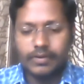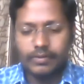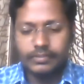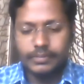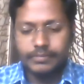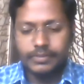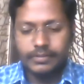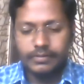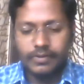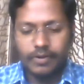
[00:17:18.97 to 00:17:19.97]

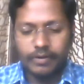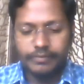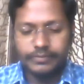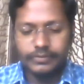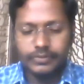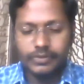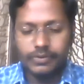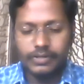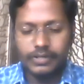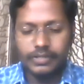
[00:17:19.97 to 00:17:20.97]
conception of
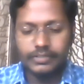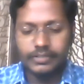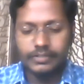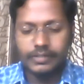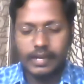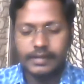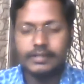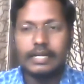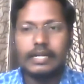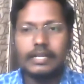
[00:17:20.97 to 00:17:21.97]
correlation and
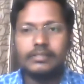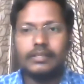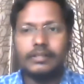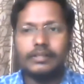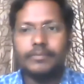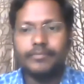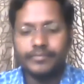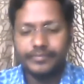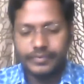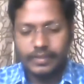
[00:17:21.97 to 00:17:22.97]
indexing the
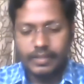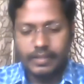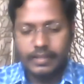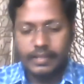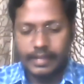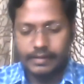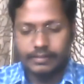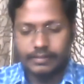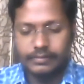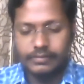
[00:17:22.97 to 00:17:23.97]

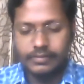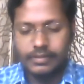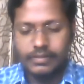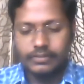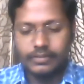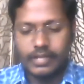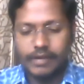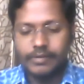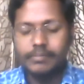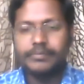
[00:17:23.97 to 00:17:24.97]
errors. So they
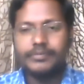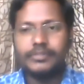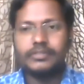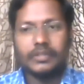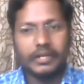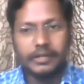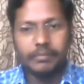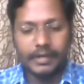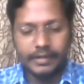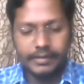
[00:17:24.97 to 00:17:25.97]
have come up with a
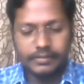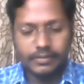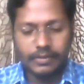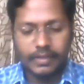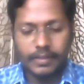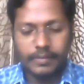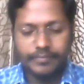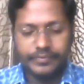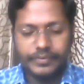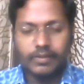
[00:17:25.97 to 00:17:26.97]
statement, okay,
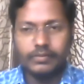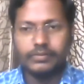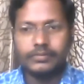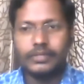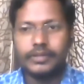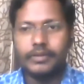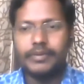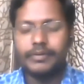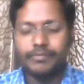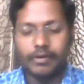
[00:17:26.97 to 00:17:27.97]
and
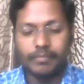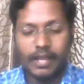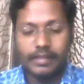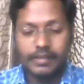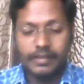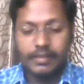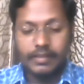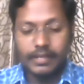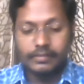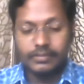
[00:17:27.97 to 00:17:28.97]
given a formula
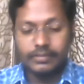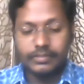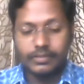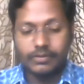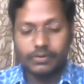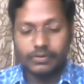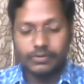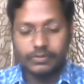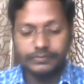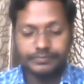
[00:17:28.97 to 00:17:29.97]
x is equal
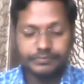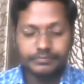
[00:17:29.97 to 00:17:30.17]
to